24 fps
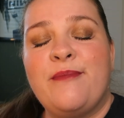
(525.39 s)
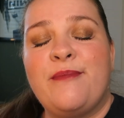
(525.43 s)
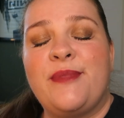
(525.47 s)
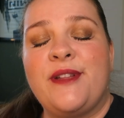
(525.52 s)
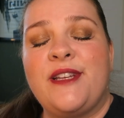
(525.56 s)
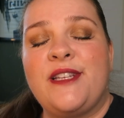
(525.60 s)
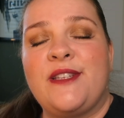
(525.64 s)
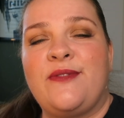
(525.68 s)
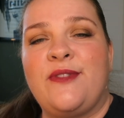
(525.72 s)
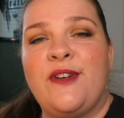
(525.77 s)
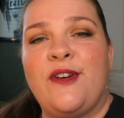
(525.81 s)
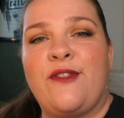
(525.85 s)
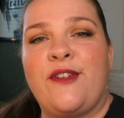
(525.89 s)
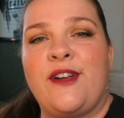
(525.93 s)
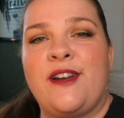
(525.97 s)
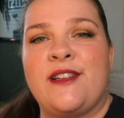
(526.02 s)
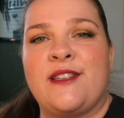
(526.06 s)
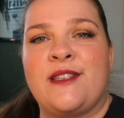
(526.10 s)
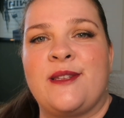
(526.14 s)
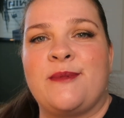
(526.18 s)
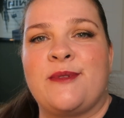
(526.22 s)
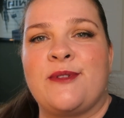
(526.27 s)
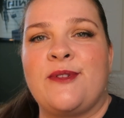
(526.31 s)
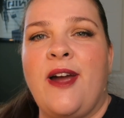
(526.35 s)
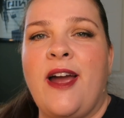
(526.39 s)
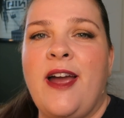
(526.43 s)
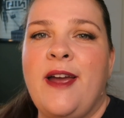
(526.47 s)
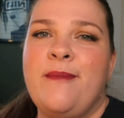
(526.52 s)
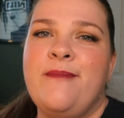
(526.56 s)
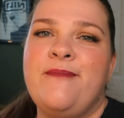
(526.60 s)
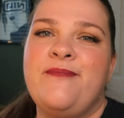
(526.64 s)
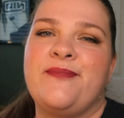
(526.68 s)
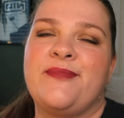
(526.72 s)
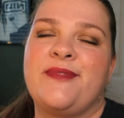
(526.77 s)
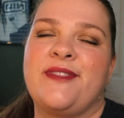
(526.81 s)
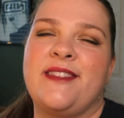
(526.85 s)
Please feel free to
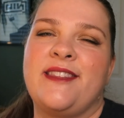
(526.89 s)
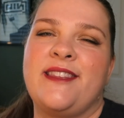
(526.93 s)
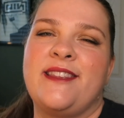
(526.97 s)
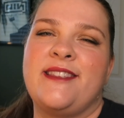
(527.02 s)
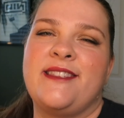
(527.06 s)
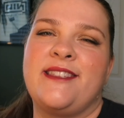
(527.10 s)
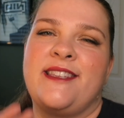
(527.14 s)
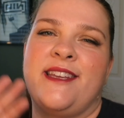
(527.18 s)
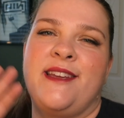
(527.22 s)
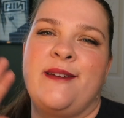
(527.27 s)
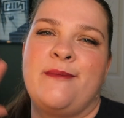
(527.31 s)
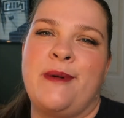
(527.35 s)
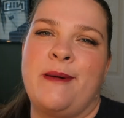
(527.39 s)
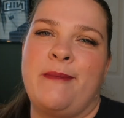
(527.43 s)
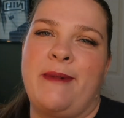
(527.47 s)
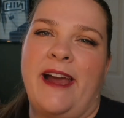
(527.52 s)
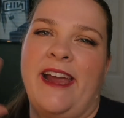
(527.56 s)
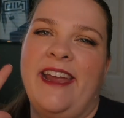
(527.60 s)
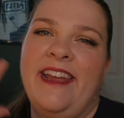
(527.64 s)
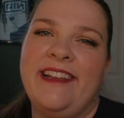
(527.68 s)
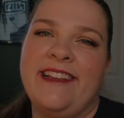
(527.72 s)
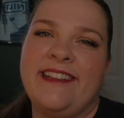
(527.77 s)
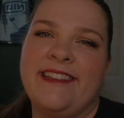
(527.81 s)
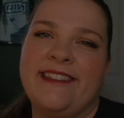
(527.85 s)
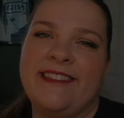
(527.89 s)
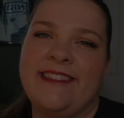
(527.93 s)
subscribe. See ya, bye-bye.